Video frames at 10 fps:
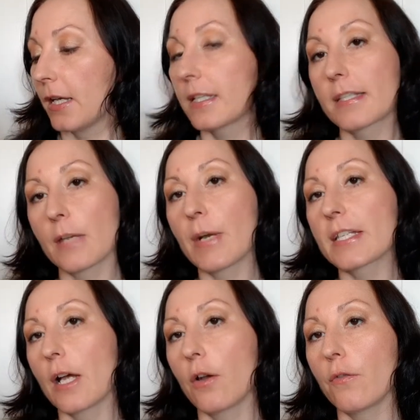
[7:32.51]
same as
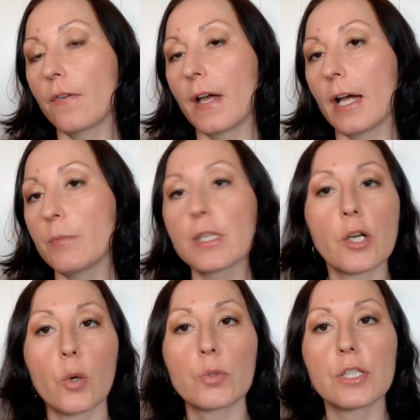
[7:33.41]
aloe vera
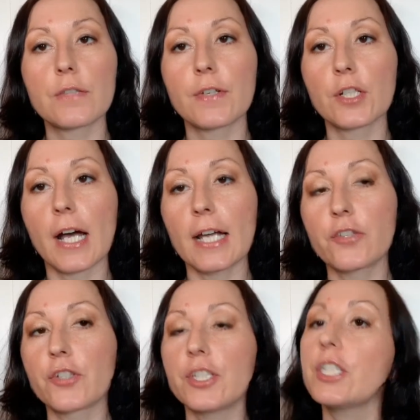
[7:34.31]
because it's very
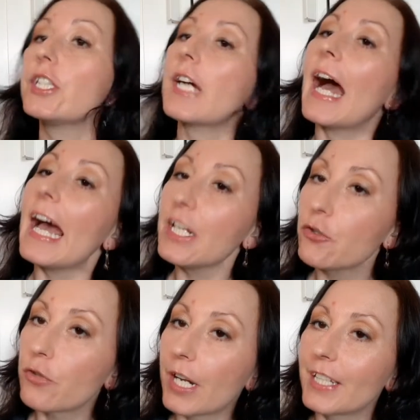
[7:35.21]

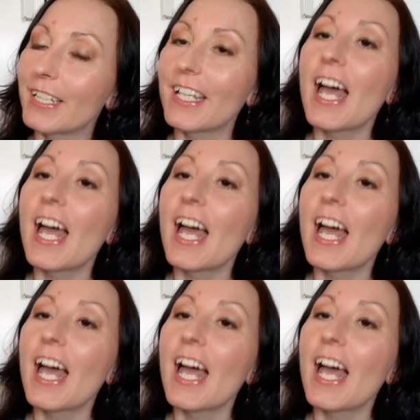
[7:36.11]
hydrating.